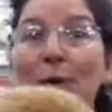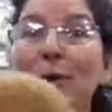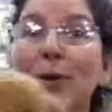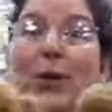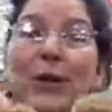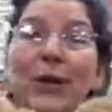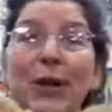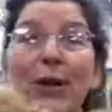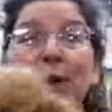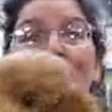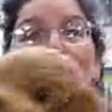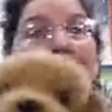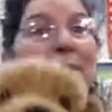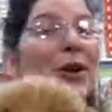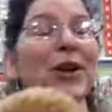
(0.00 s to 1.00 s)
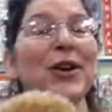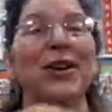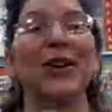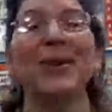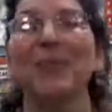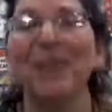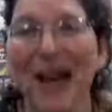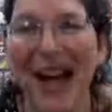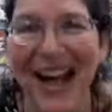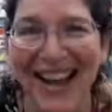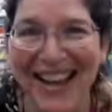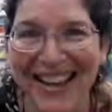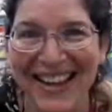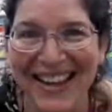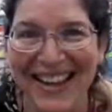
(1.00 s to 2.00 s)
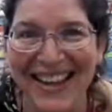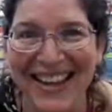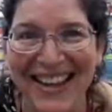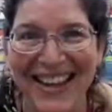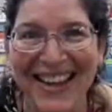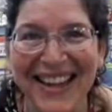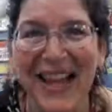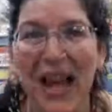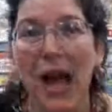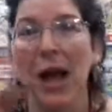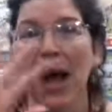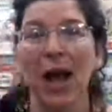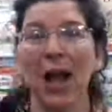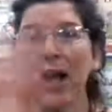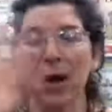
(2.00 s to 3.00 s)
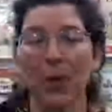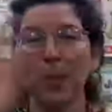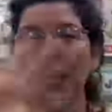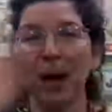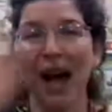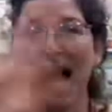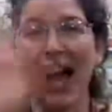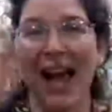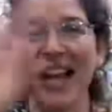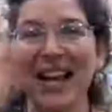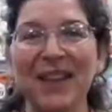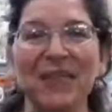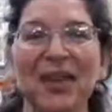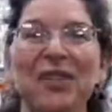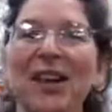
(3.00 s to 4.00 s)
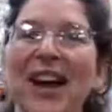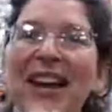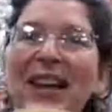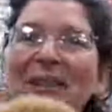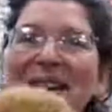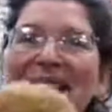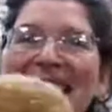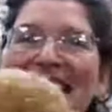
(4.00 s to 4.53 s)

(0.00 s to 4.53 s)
toodaloo, goodbye. Goodbye, have a great